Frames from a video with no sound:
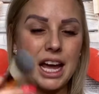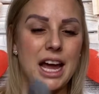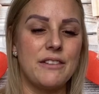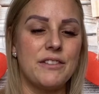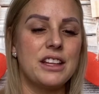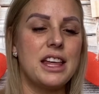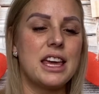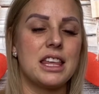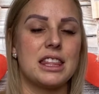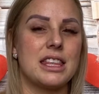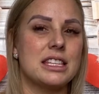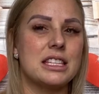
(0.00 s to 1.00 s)
I feel like
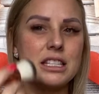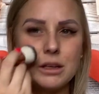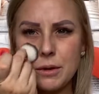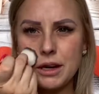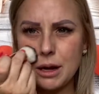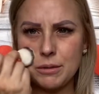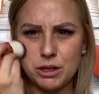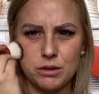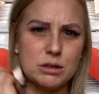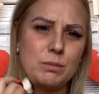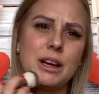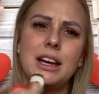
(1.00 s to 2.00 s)
this is the one I would
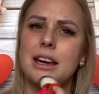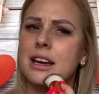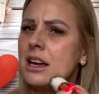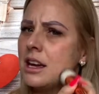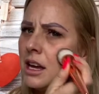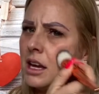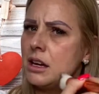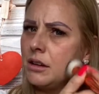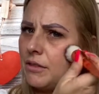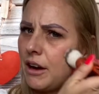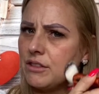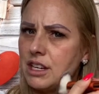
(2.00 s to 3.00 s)
use my
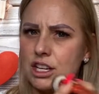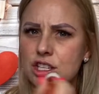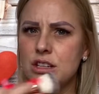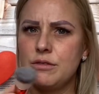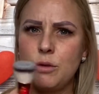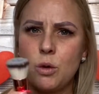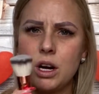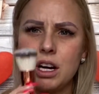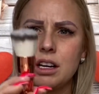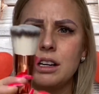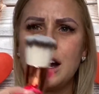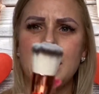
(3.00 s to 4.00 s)
foundation
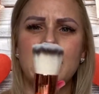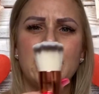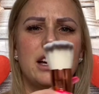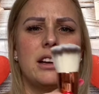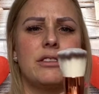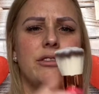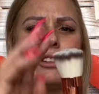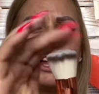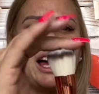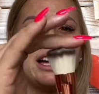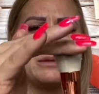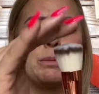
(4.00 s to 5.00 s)
for. I like a
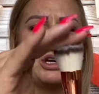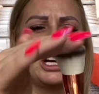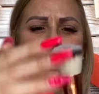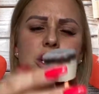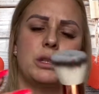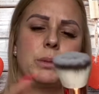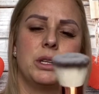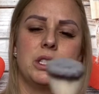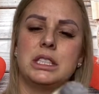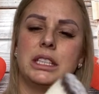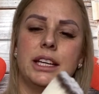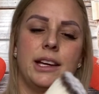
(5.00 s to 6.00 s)
flat brush
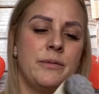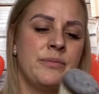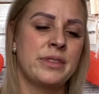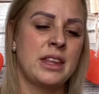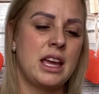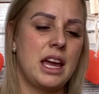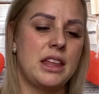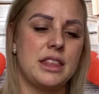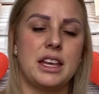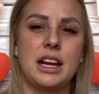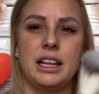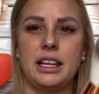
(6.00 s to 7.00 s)
personally. And
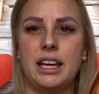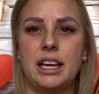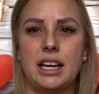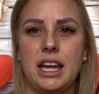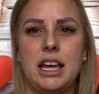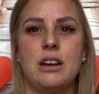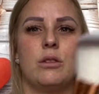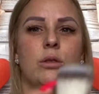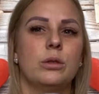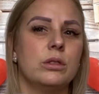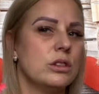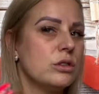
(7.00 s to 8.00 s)
then I like an
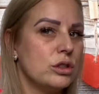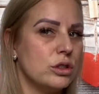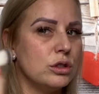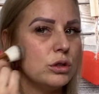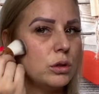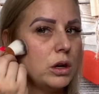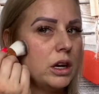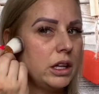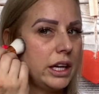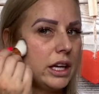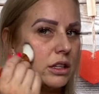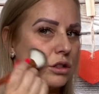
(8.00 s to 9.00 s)
ankled to do
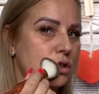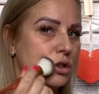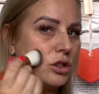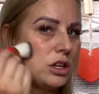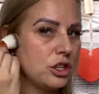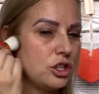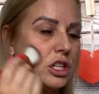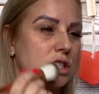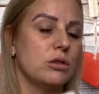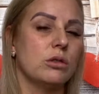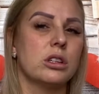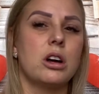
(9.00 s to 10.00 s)
like a, ch a
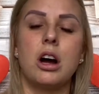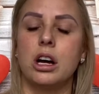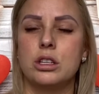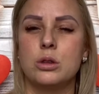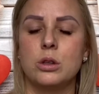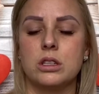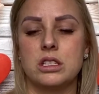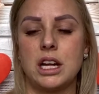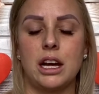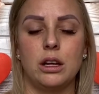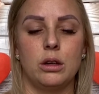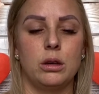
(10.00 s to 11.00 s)
chiseled contour
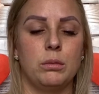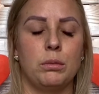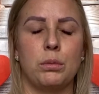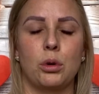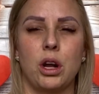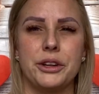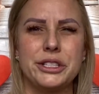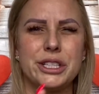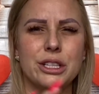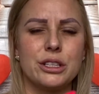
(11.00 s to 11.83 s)
style bronzer.